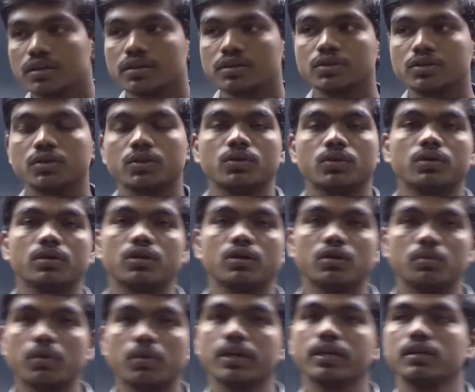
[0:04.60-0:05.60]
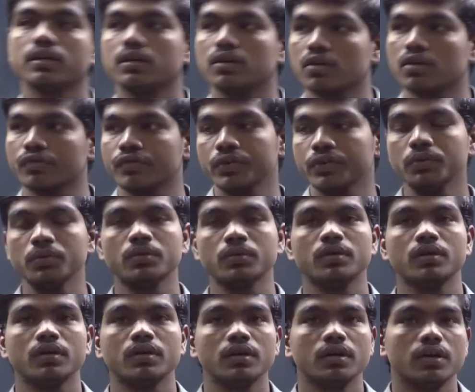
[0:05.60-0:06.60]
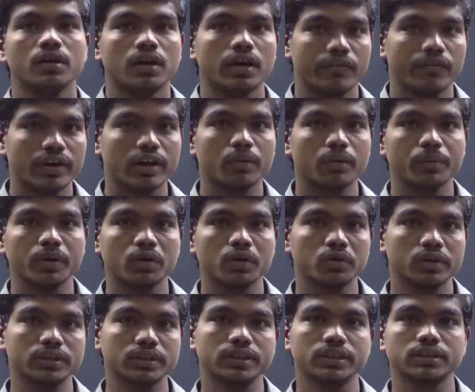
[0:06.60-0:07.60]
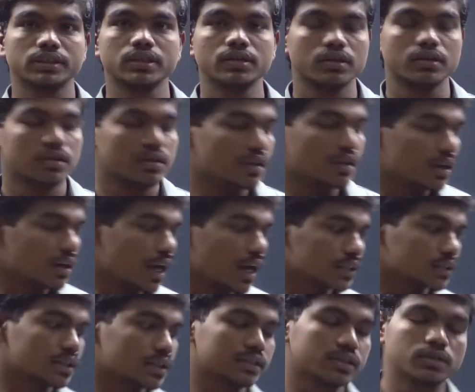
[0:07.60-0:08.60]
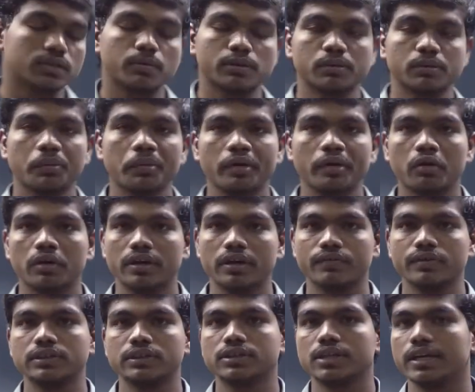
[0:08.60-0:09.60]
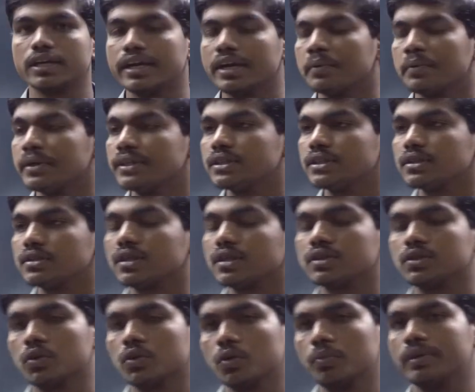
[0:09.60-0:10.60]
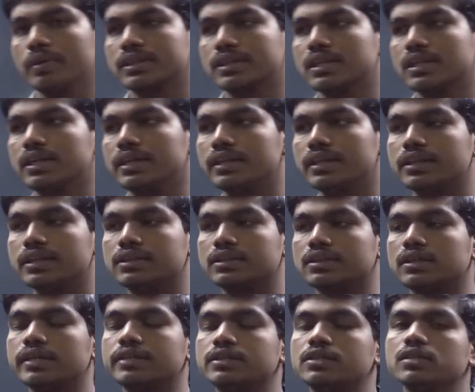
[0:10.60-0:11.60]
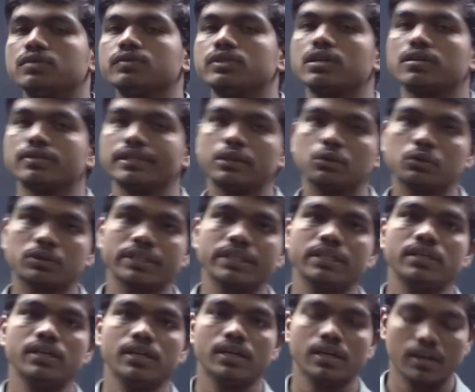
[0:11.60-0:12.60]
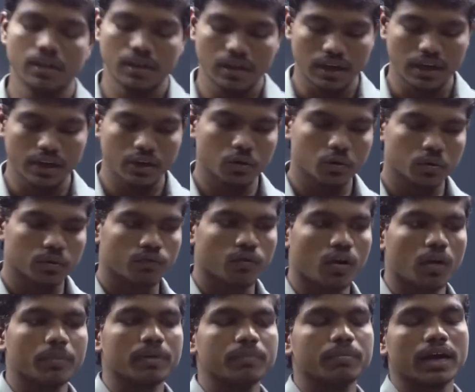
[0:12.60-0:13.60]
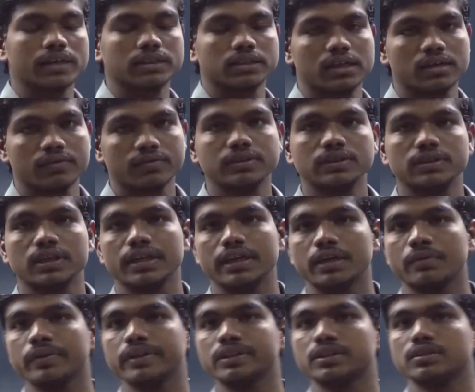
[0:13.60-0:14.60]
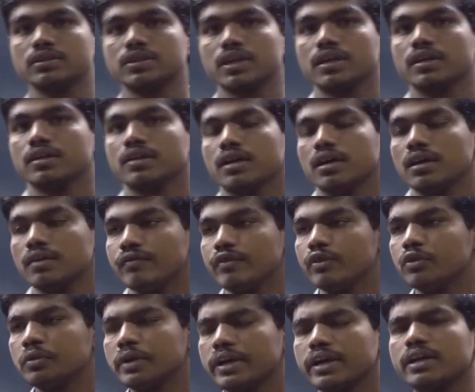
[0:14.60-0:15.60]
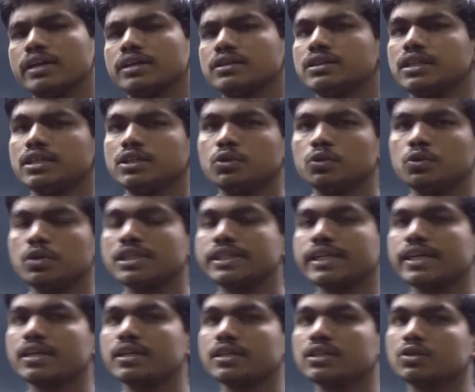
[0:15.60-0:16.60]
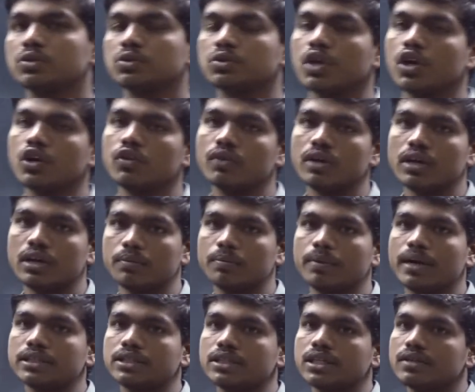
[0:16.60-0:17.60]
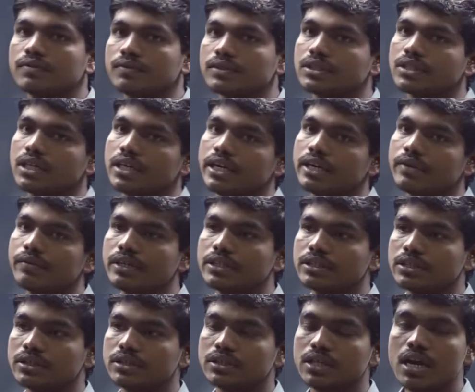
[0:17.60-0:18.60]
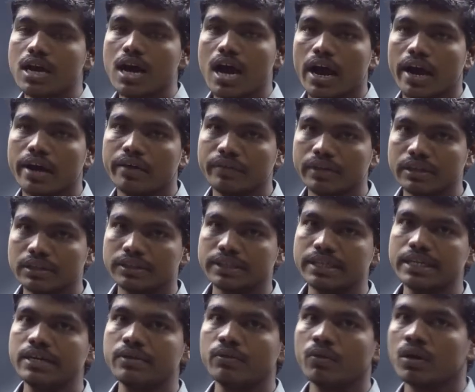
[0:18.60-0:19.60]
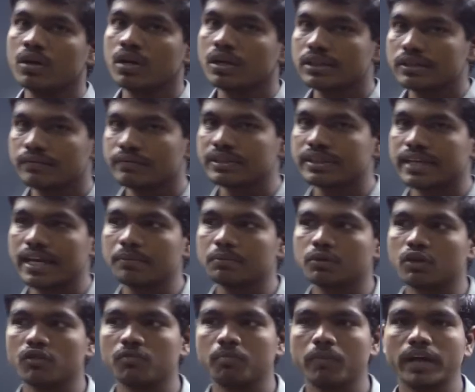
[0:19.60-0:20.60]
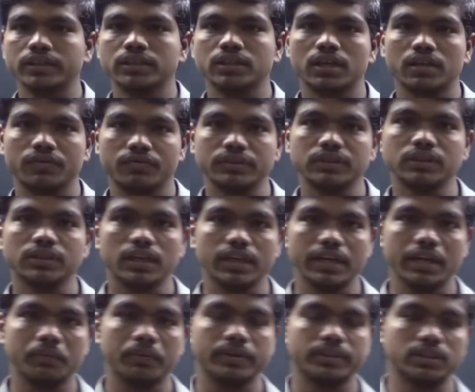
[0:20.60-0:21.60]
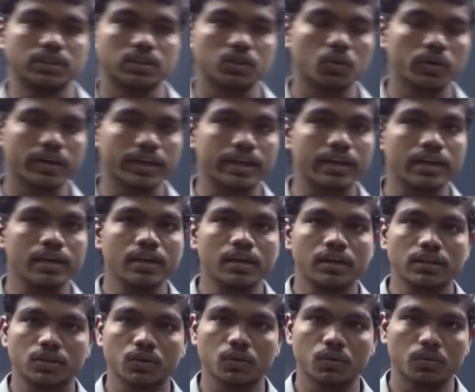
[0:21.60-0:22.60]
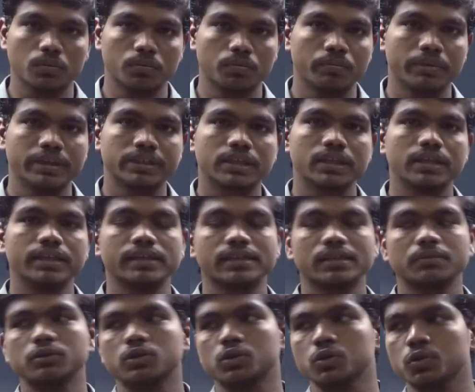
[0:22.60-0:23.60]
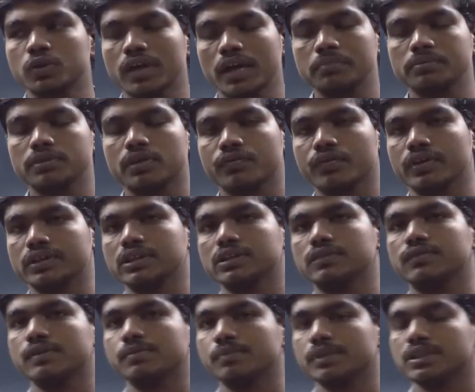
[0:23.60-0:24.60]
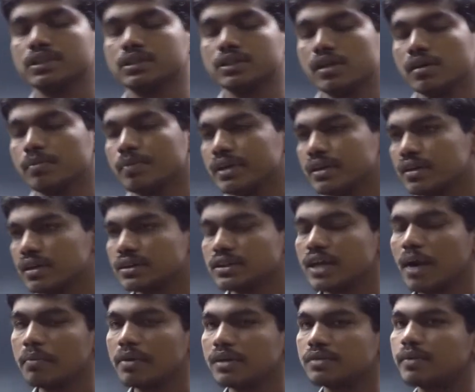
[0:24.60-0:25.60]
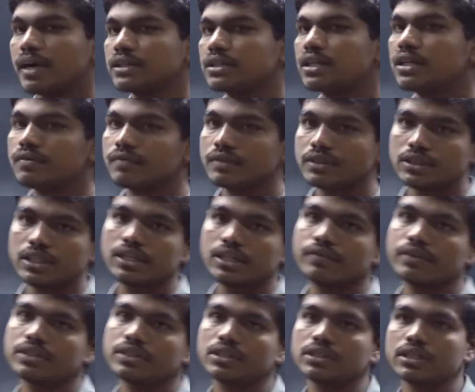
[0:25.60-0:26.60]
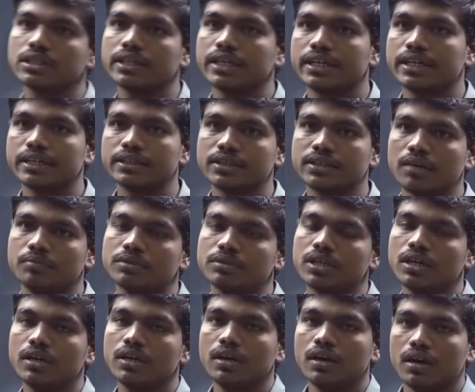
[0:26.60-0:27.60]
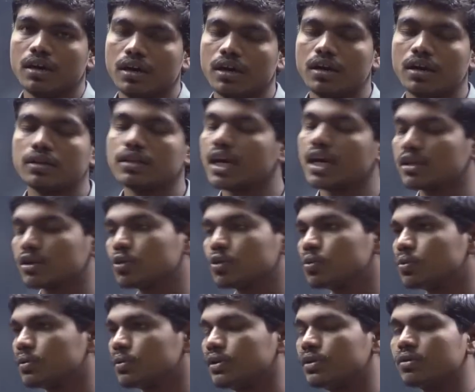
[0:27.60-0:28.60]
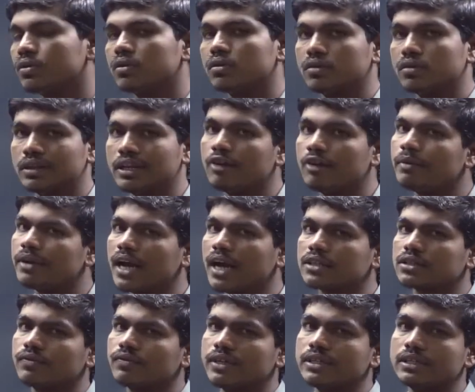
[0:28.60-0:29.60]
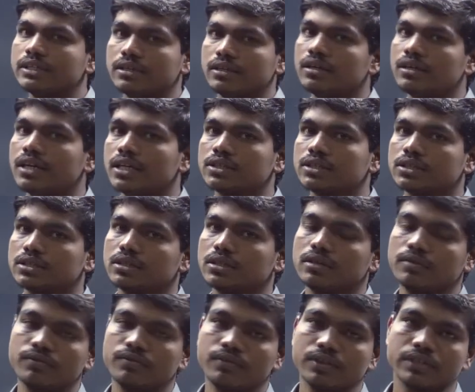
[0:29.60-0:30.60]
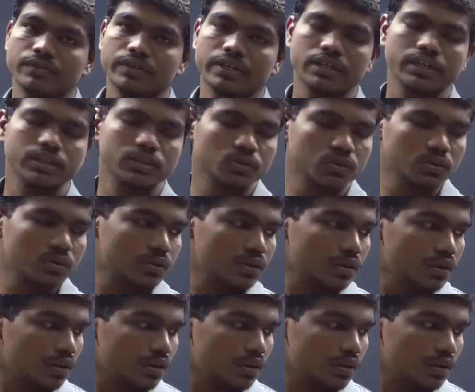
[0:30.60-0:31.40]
So, good morning, all of you. I welcome you all to this session, the last lecture probably on differential equations. So, basically, in this lecture, we'll try to see, forming partial differential equations and a few techniques, just 2-3 techniques to solve partial differential equations. And we'll see what are different types of partial differential equations. Okay. So, basically, there comes 2 types of questions from this particular chapter, partial differential equations in GATE exams. That too, they have been asked very less frequently. So,